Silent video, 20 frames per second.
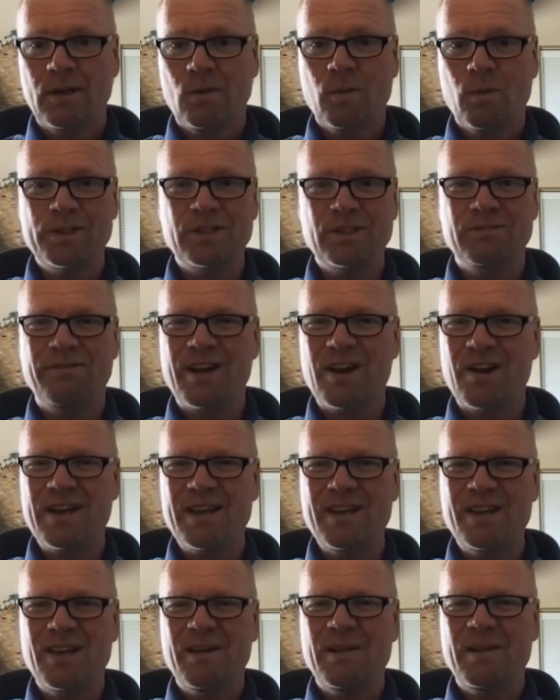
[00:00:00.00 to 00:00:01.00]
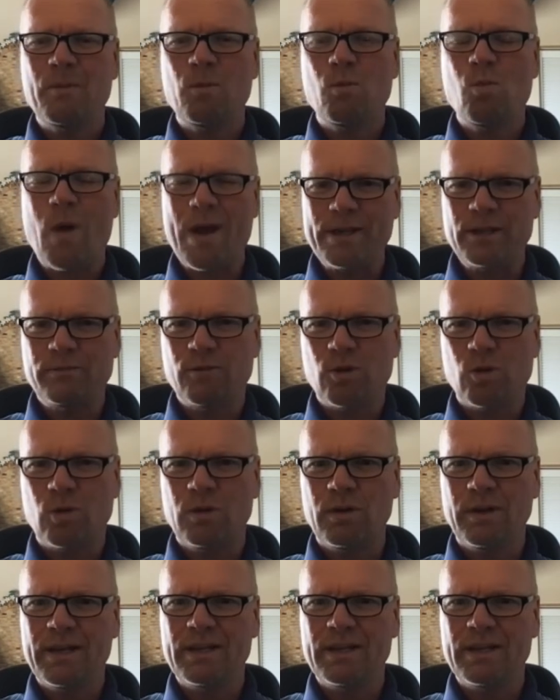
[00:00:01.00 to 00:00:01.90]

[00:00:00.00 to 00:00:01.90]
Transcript: which is very wasteful.